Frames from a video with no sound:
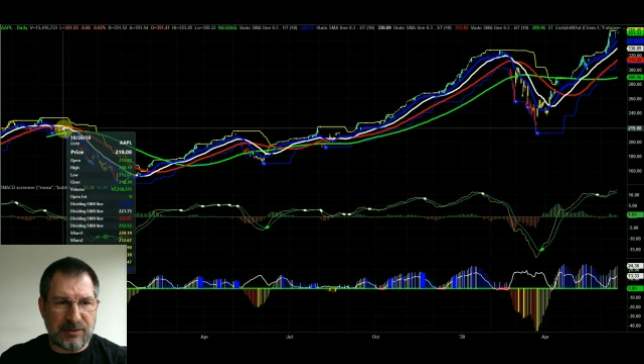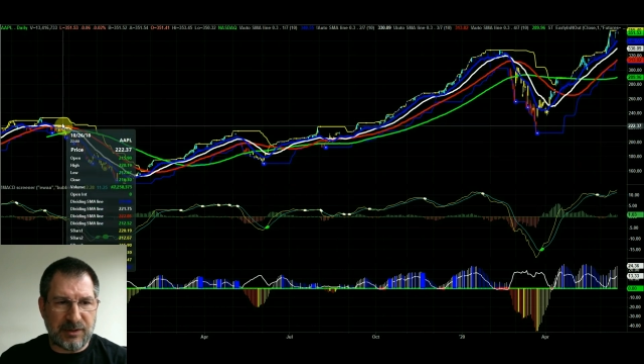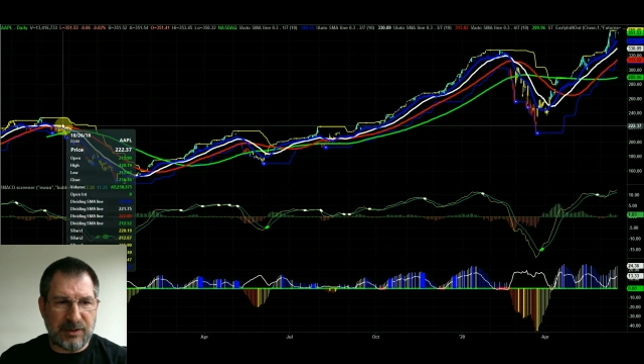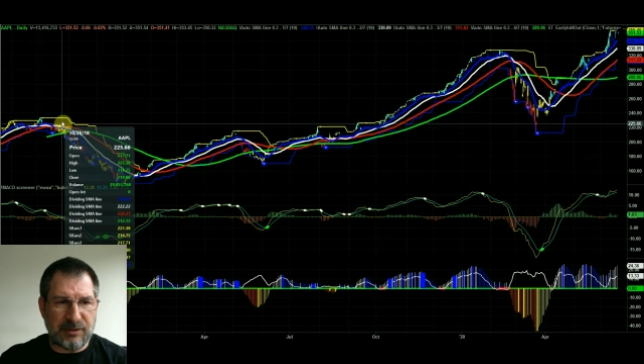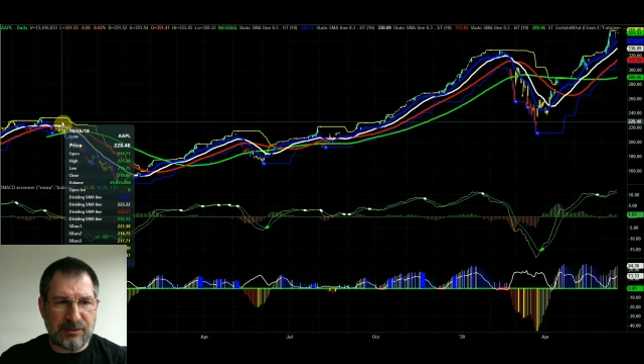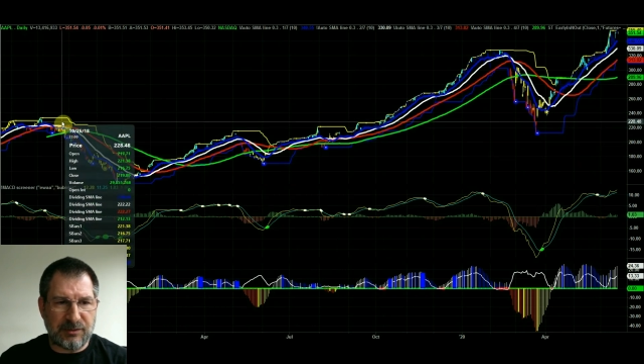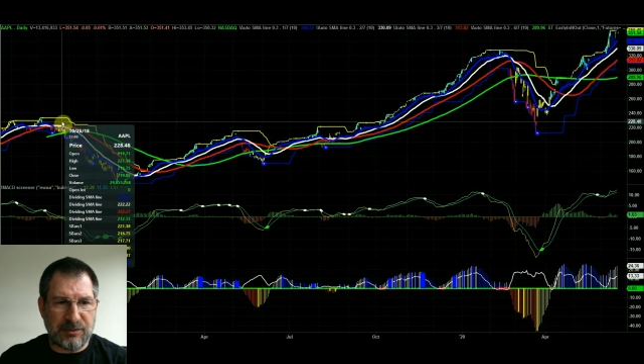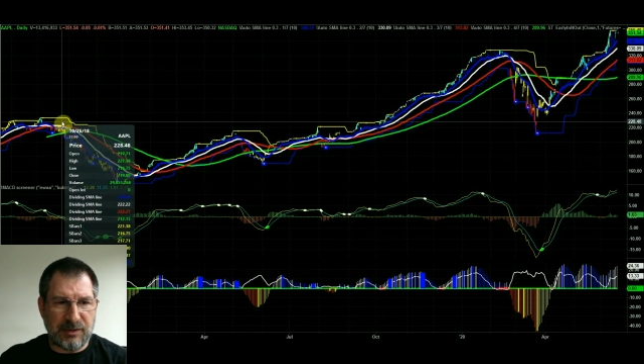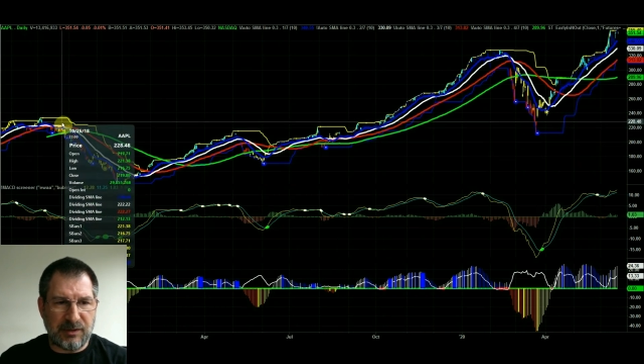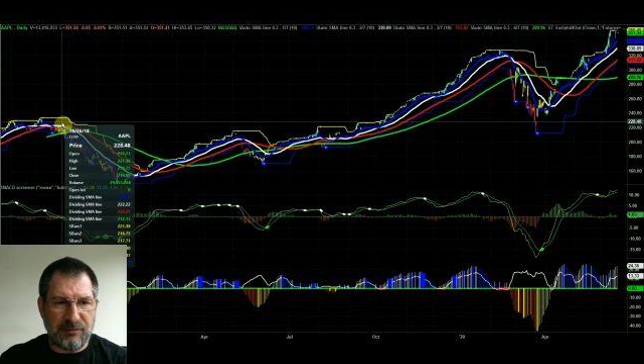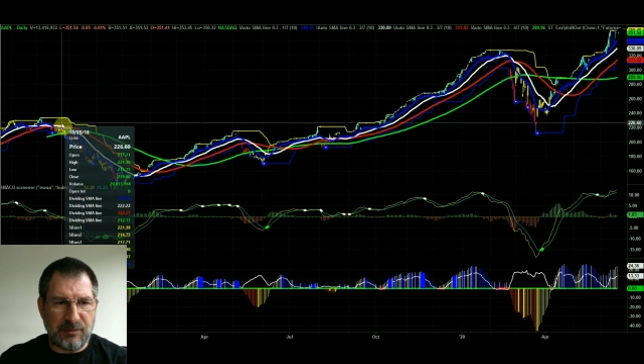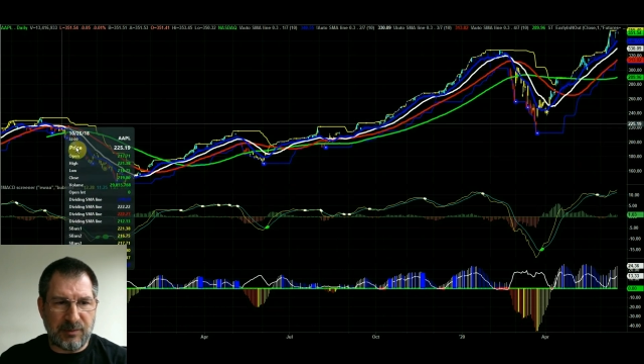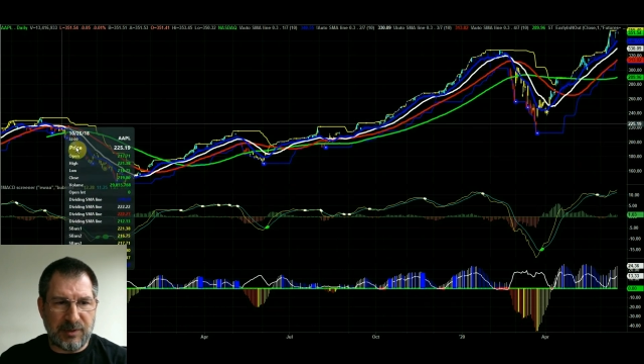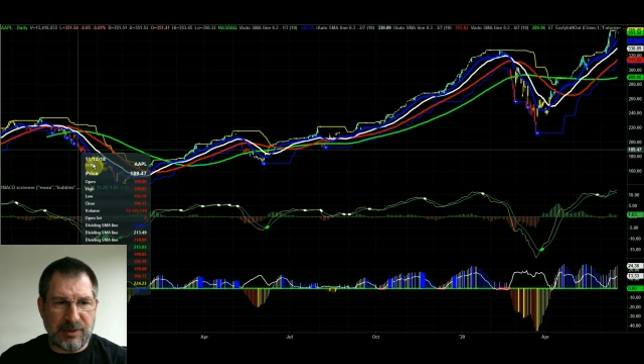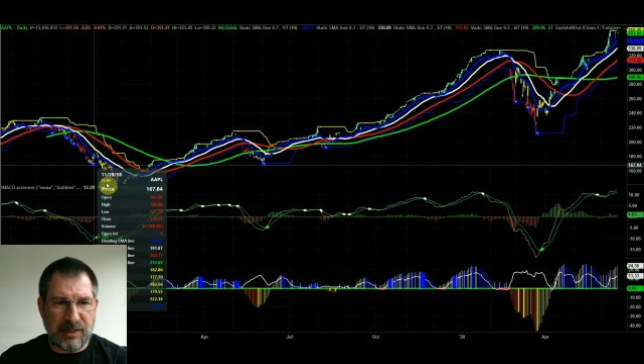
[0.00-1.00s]
and sure
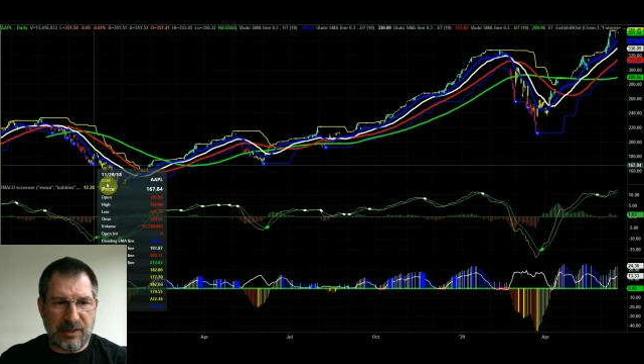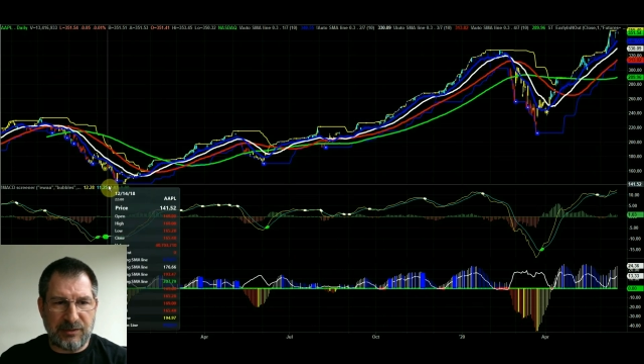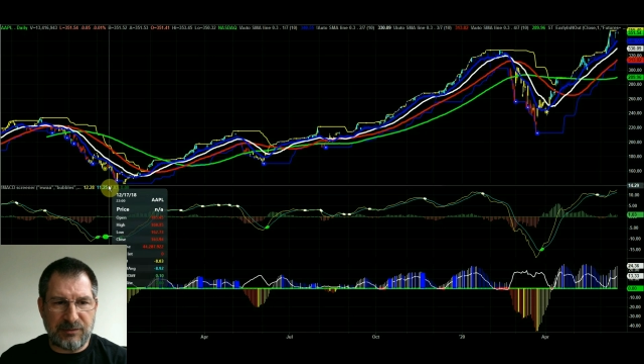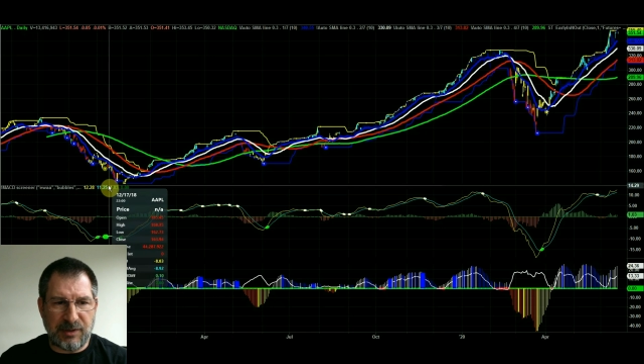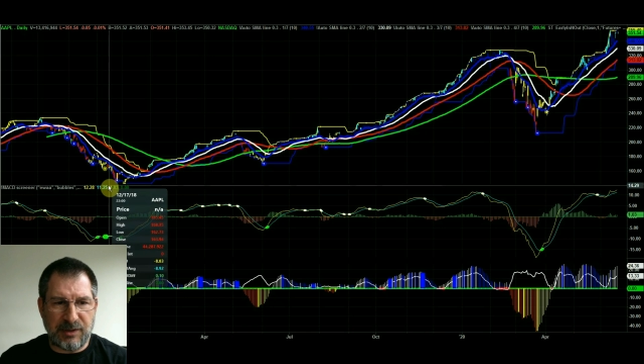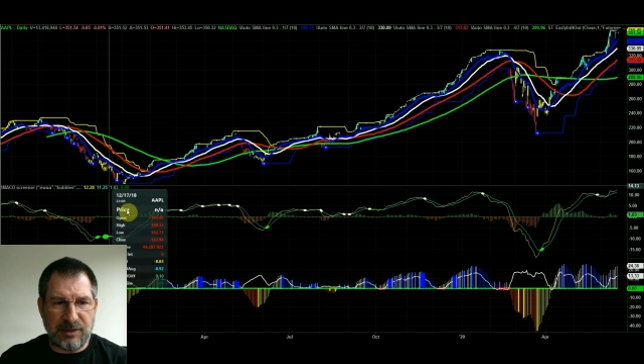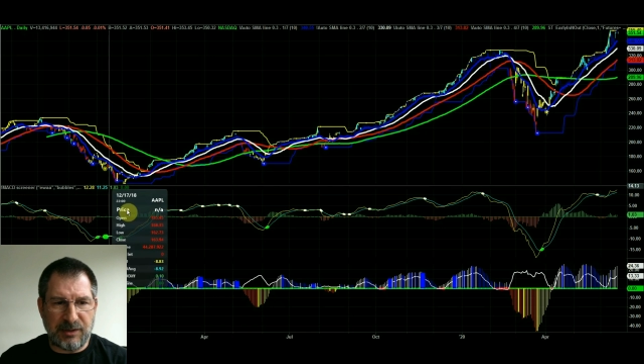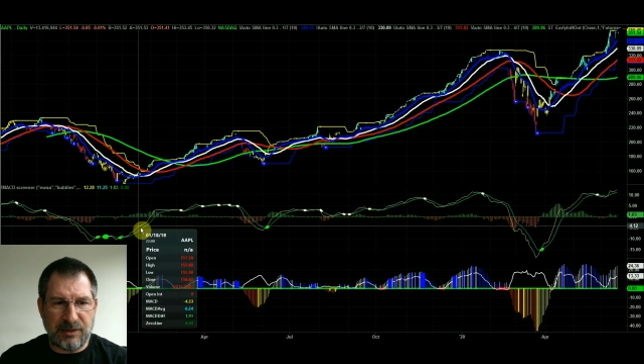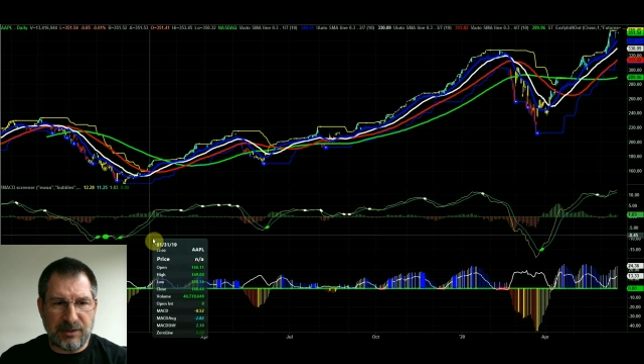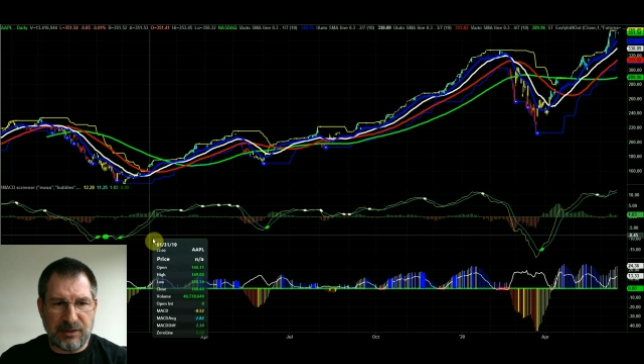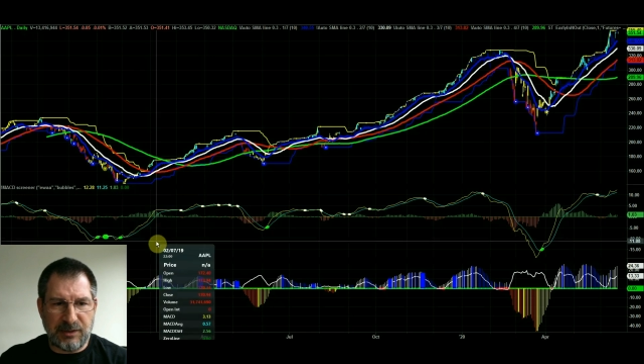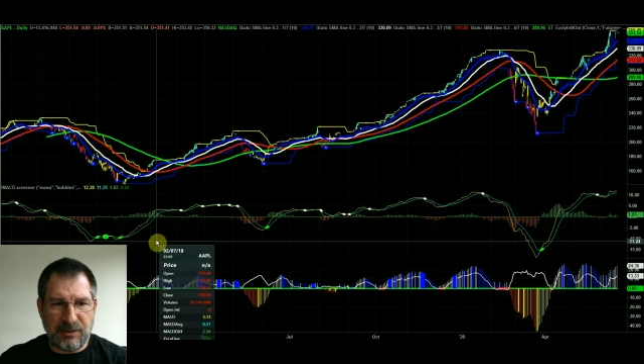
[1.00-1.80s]
enough it went downtrending,